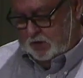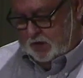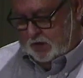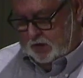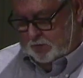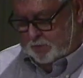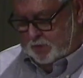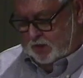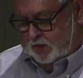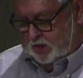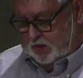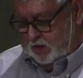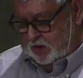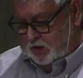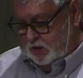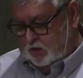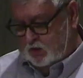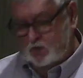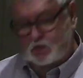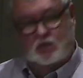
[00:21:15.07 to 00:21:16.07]
I'm a
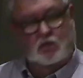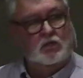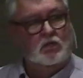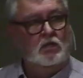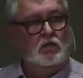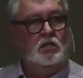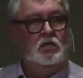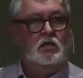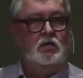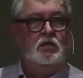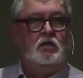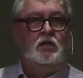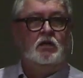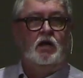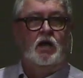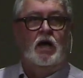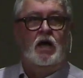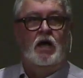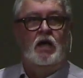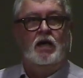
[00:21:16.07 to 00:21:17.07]
geek.
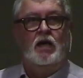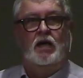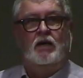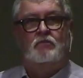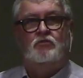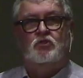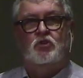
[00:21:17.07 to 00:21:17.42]
I have